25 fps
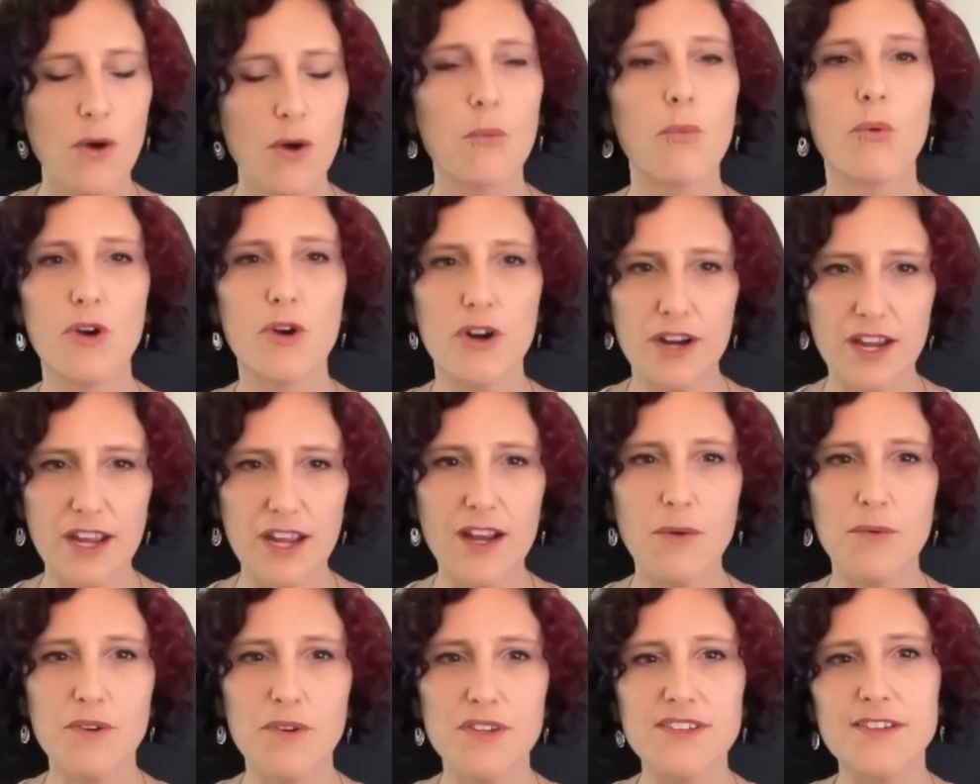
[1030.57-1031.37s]

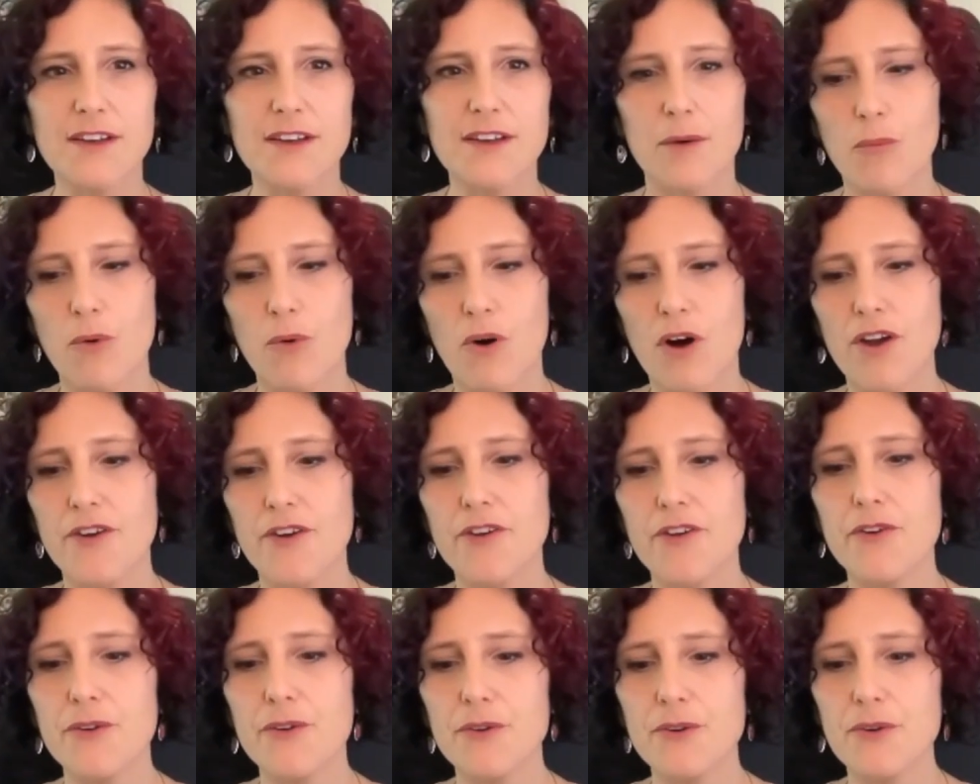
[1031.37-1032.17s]
working with
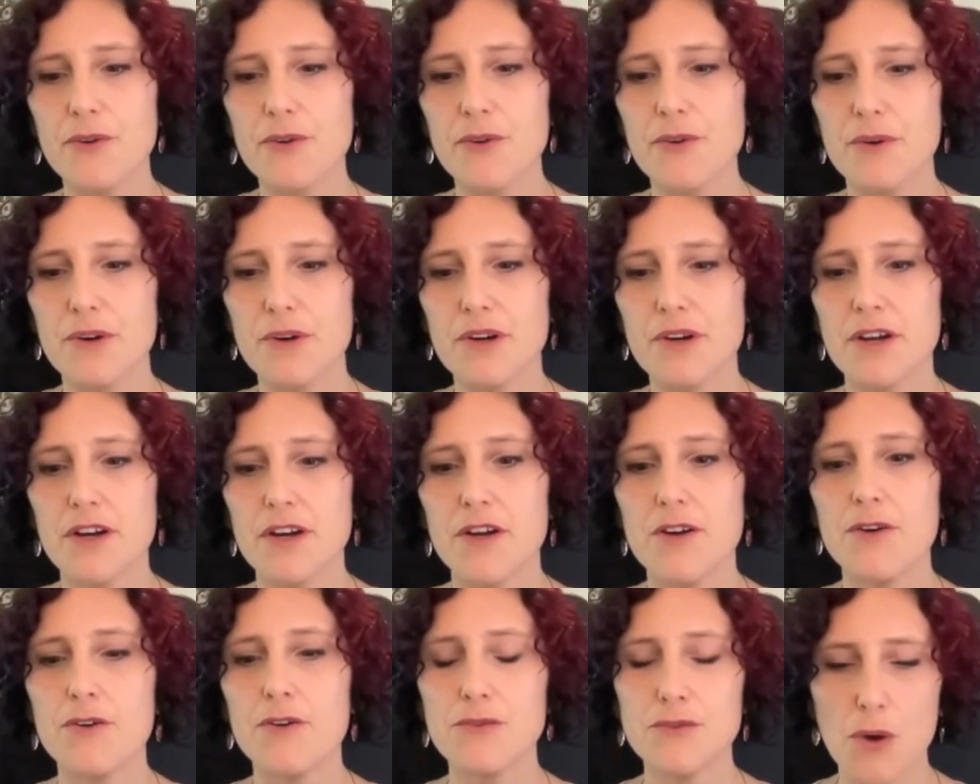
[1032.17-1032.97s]
someone who
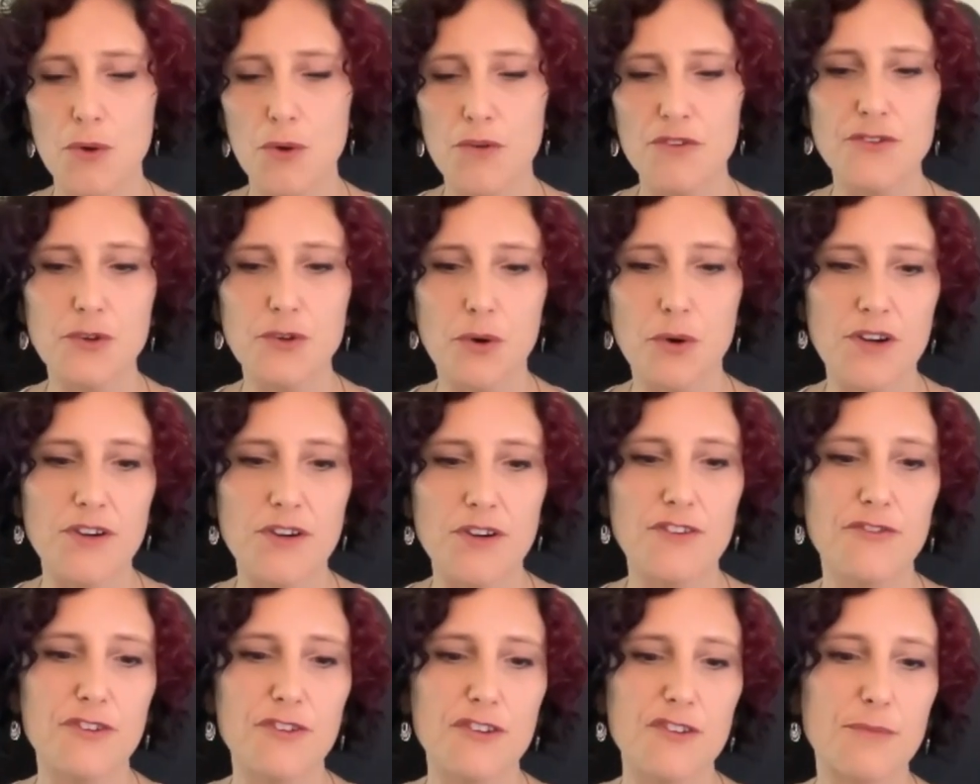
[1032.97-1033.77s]
who knows your
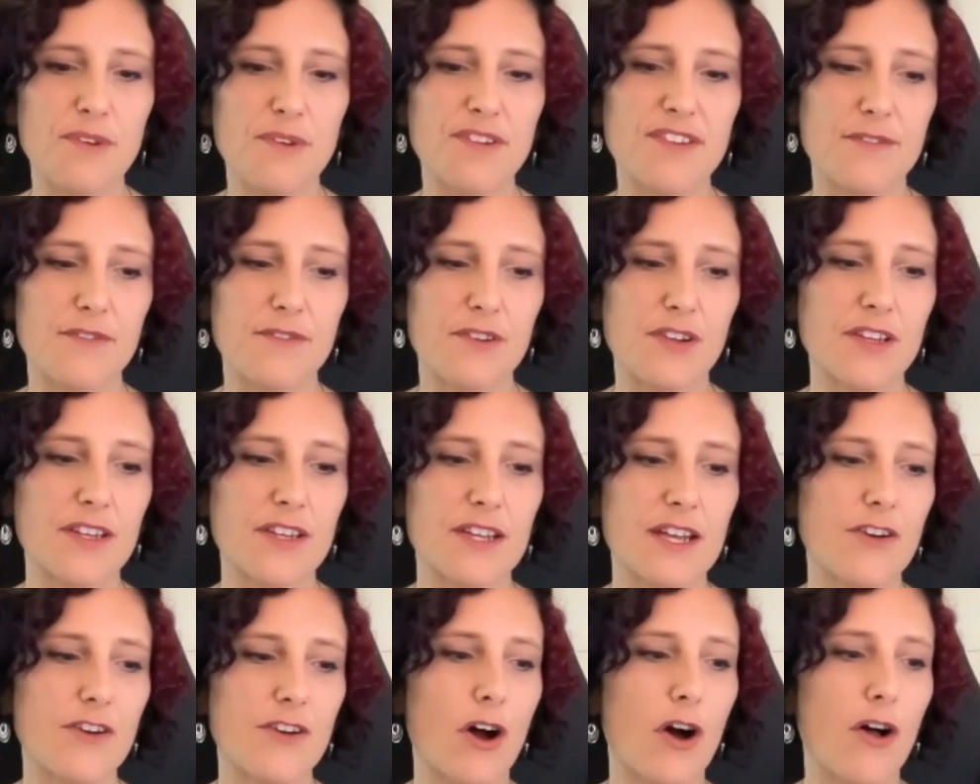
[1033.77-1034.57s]
industry
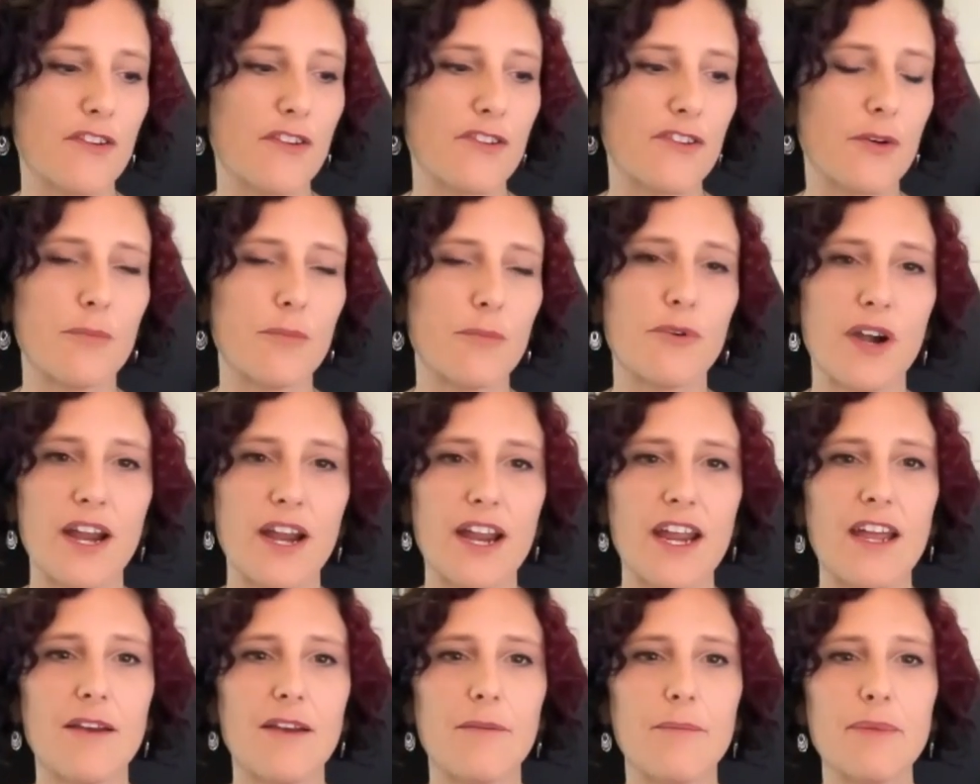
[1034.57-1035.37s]
specifically, and also
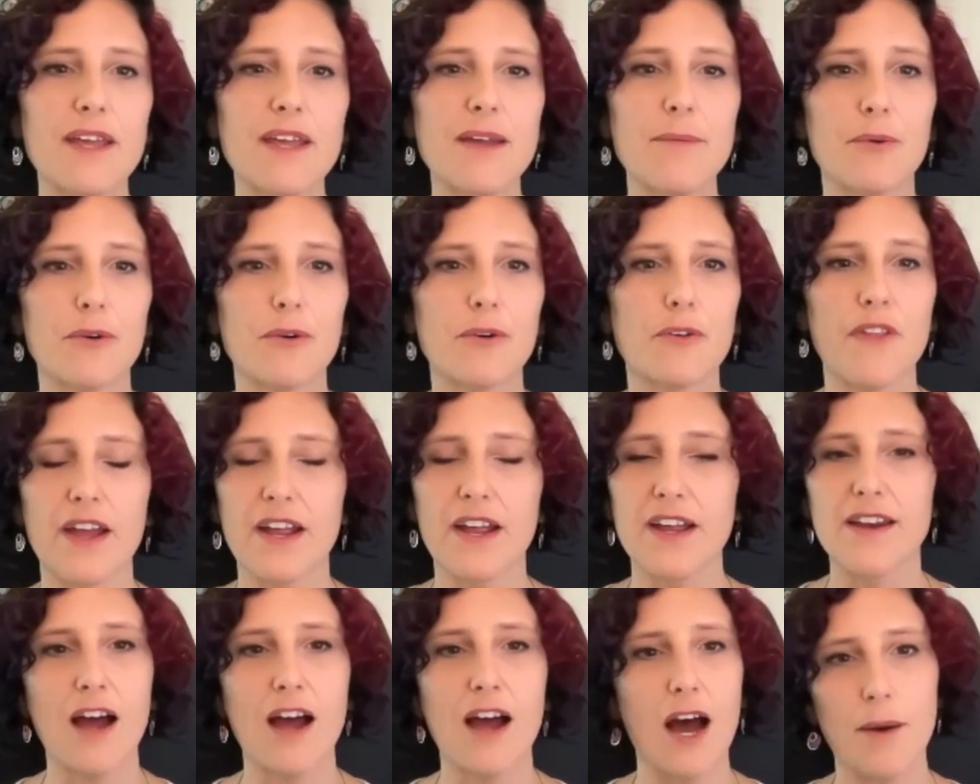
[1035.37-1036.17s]
bring in people that
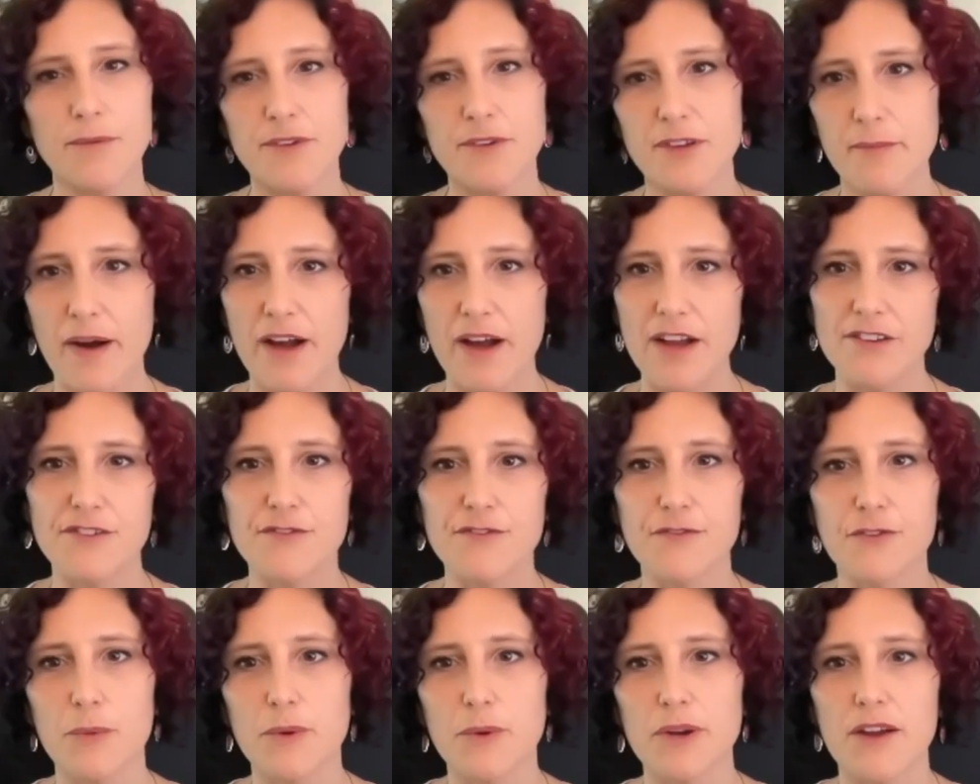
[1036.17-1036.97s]
could optimize
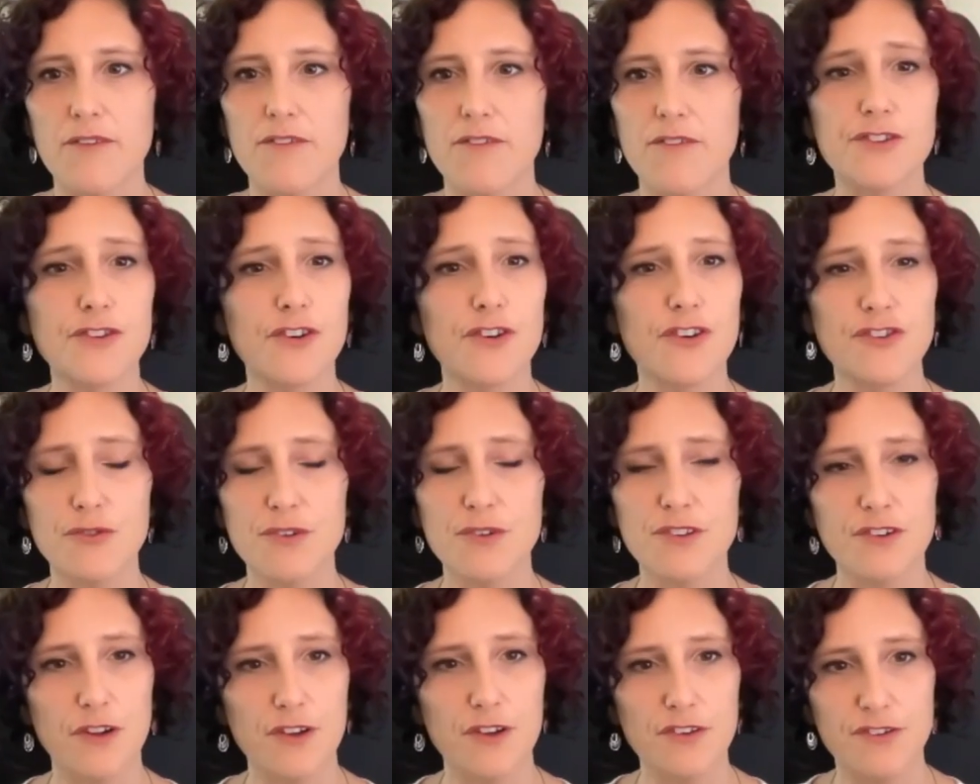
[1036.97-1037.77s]
for whatever search
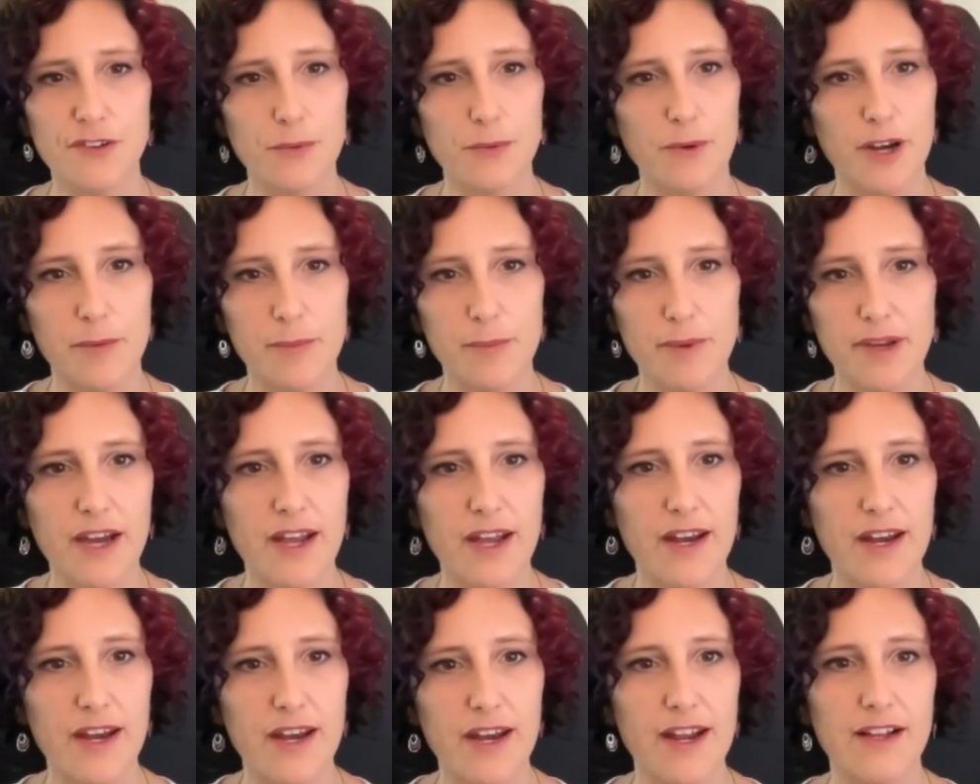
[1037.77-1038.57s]
results you want to be
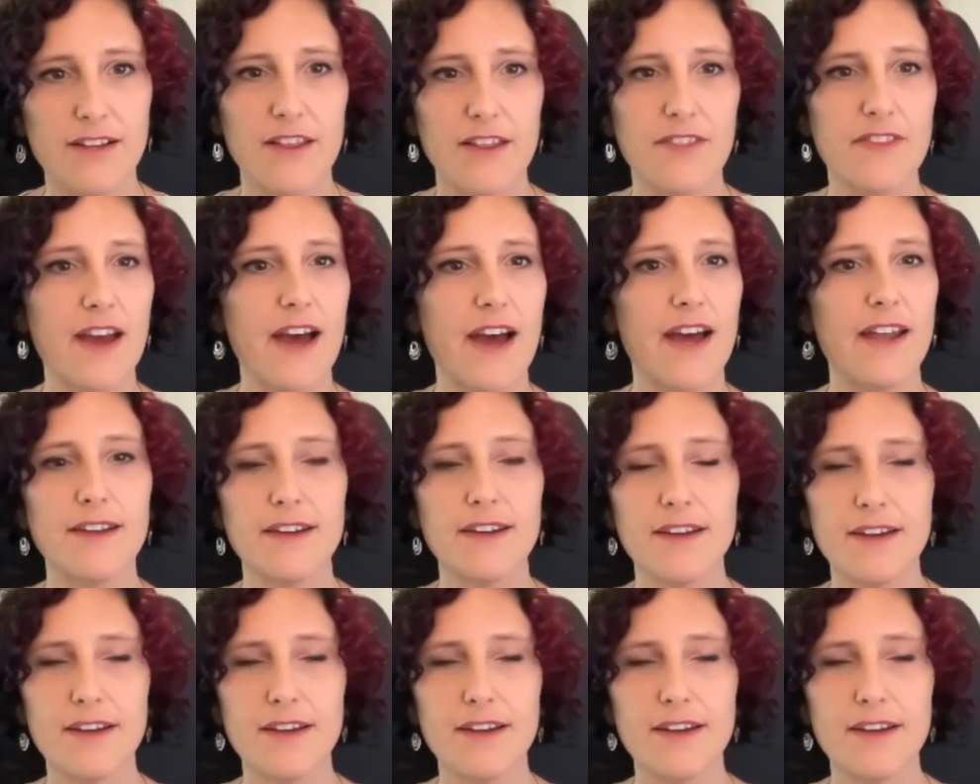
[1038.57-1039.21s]
getting, like that.